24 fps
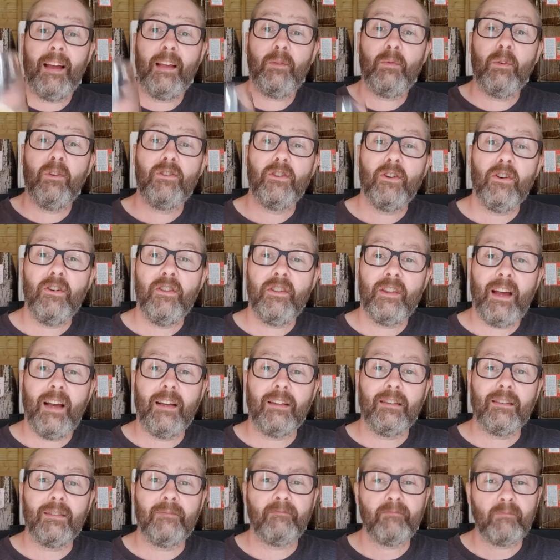Nice one, Joe.
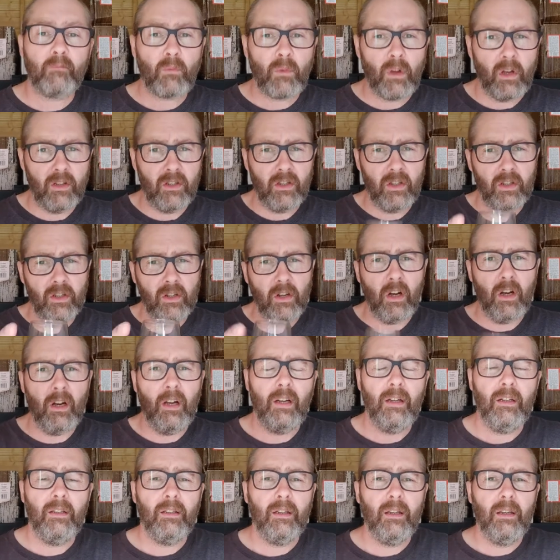Thanks. Just
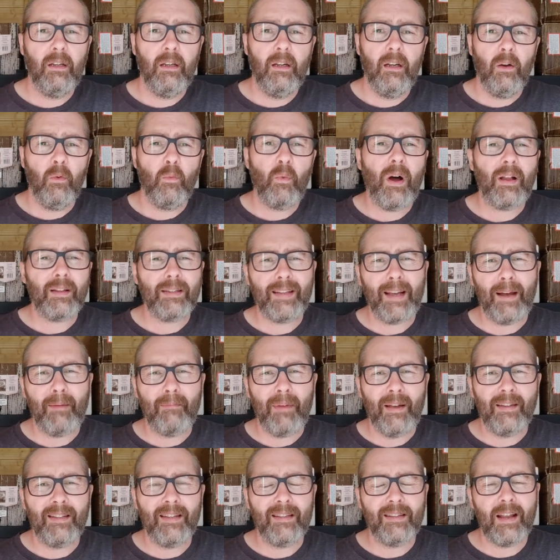got a
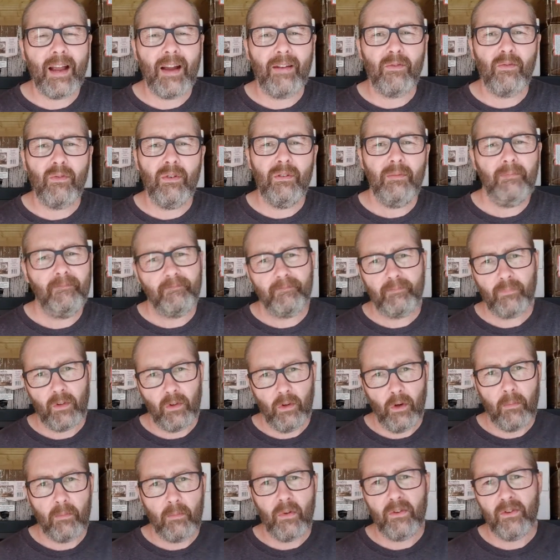WhatsApp message there, everyone.
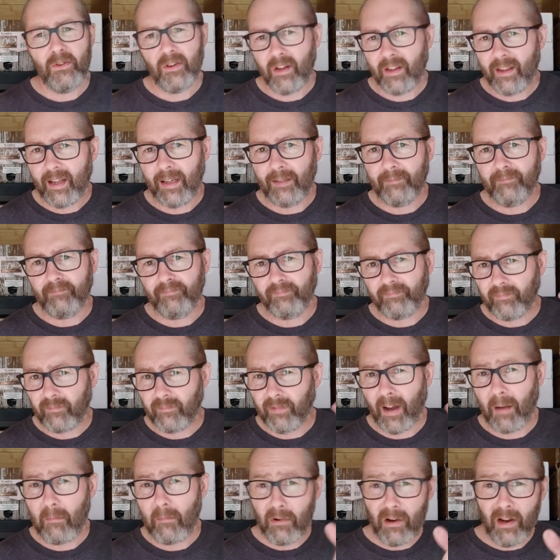Hope you enjoyed that
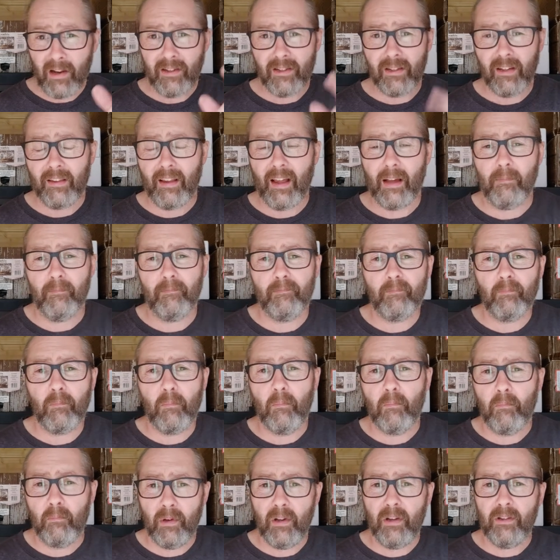vibration and that
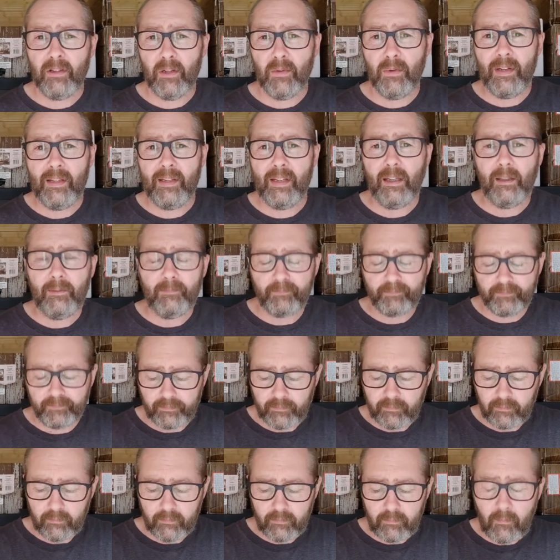bird tweeting.
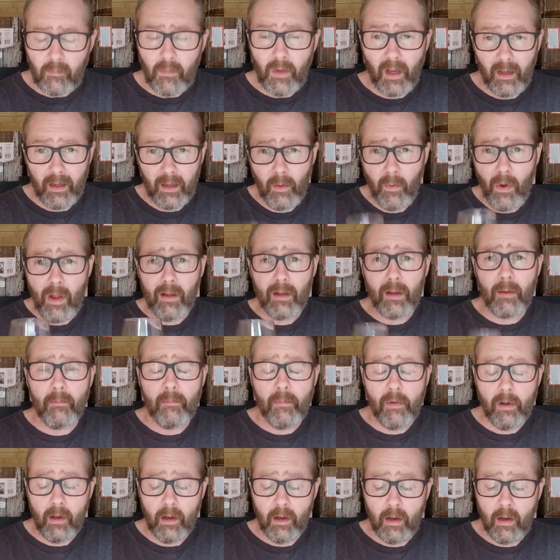You're welcome.
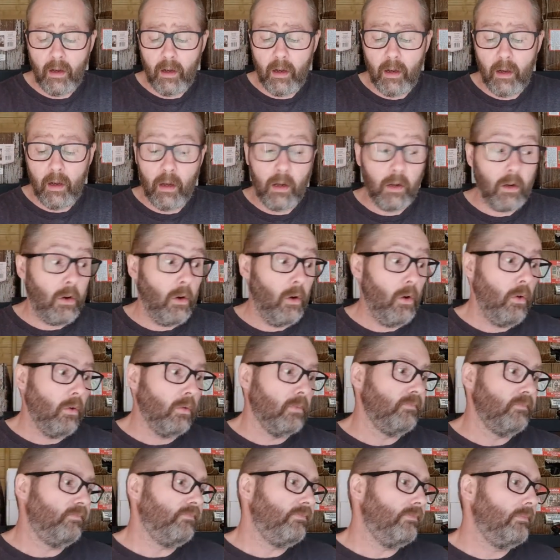
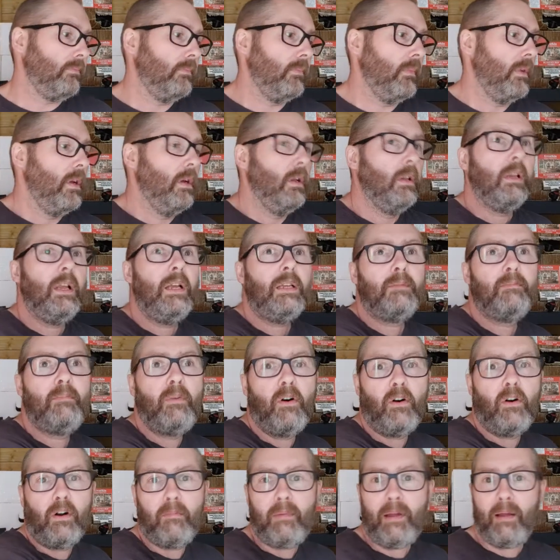Cool. Let's
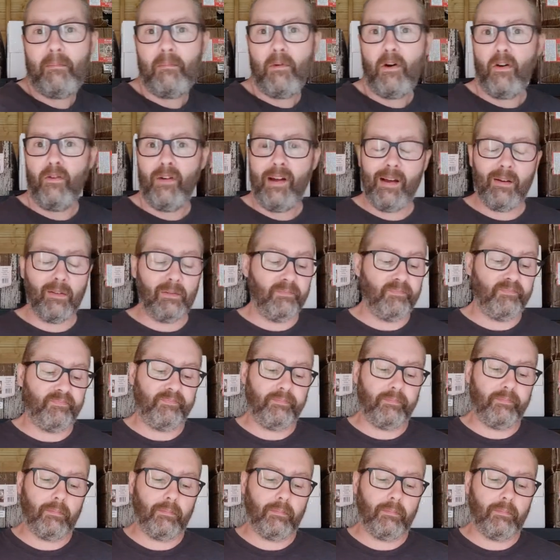pour a bit more out.